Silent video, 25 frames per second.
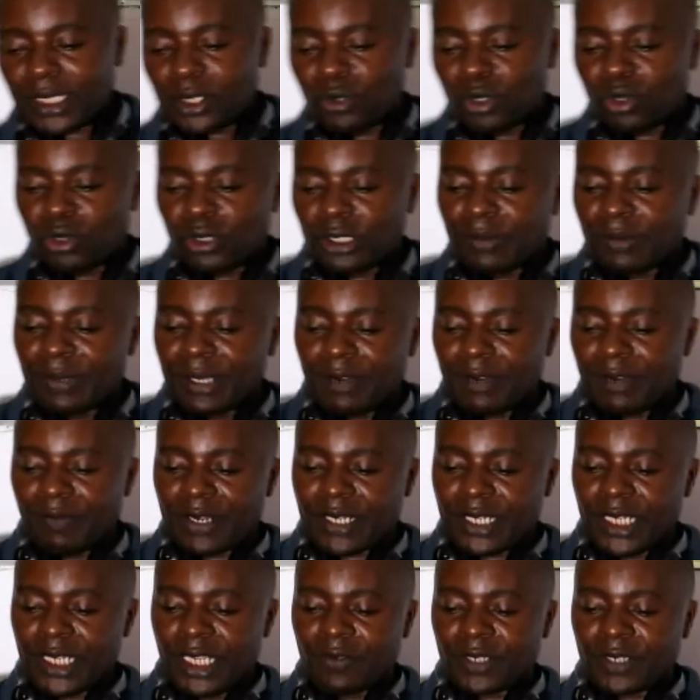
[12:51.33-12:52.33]
We call them
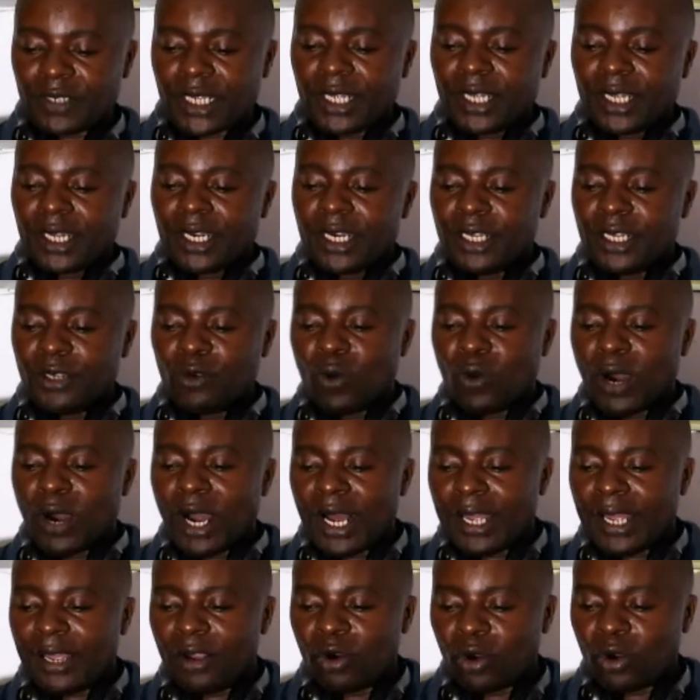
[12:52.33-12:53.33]
derivatives, dy
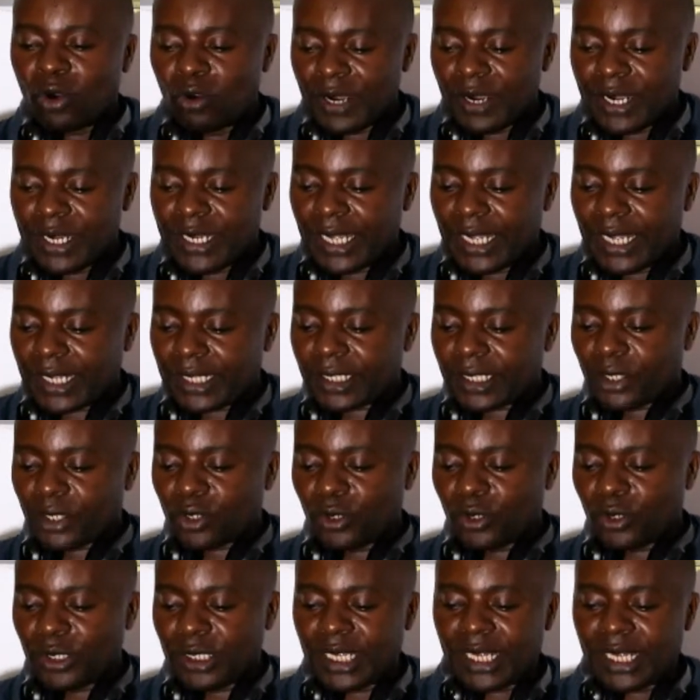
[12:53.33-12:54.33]
all over dx. So
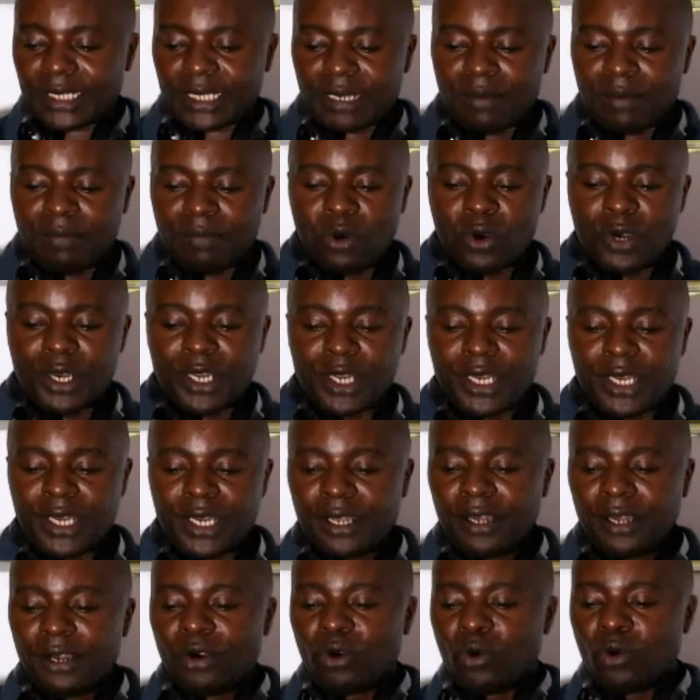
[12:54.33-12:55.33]
is there somebody
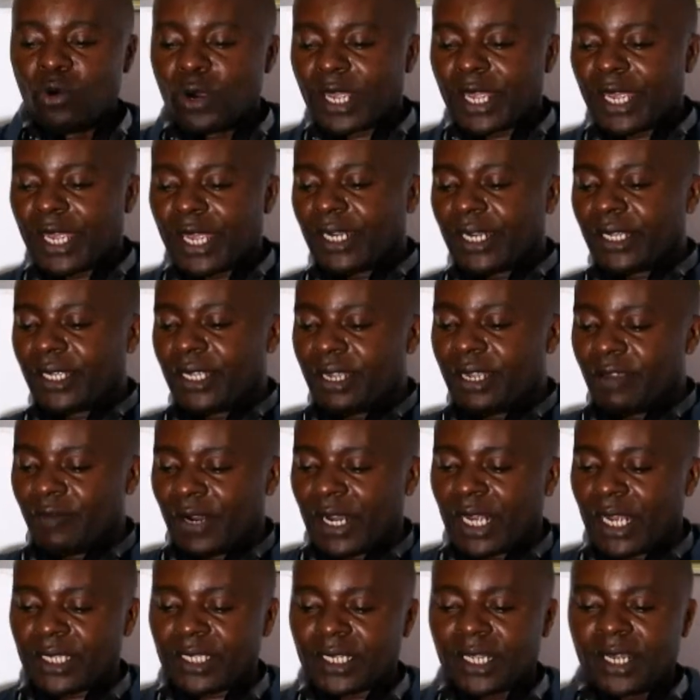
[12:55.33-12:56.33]
who can give
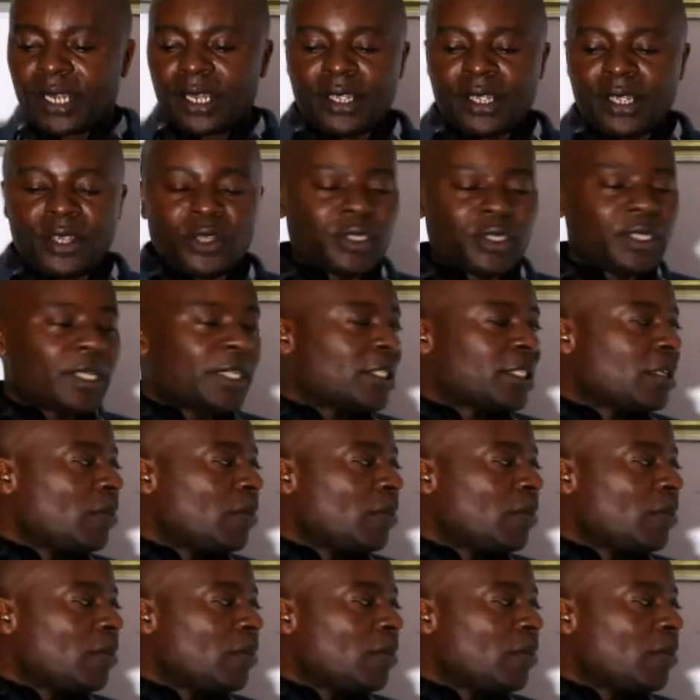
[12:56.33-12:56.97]
us, these